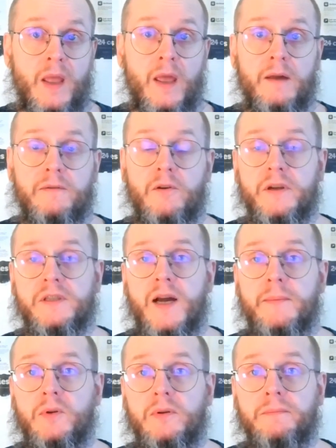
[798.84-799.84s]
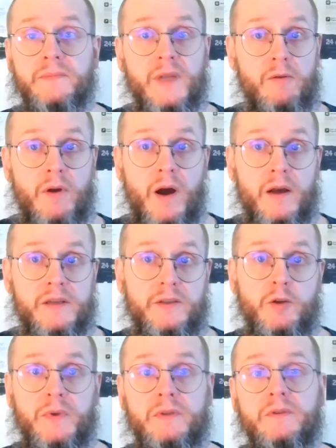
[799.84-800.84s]
For example, there are
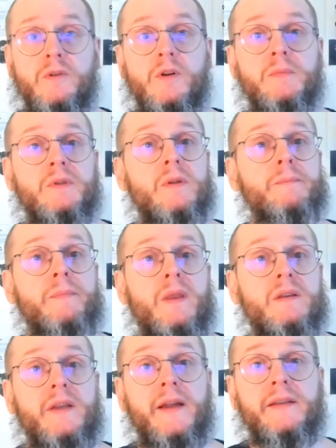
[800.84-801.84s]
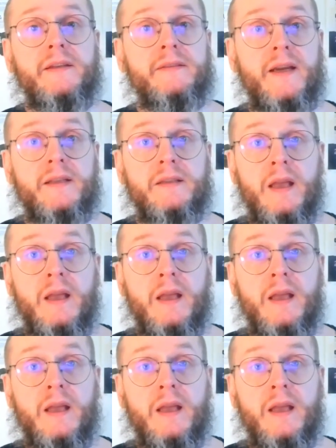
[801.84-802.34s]
stupid norms stating that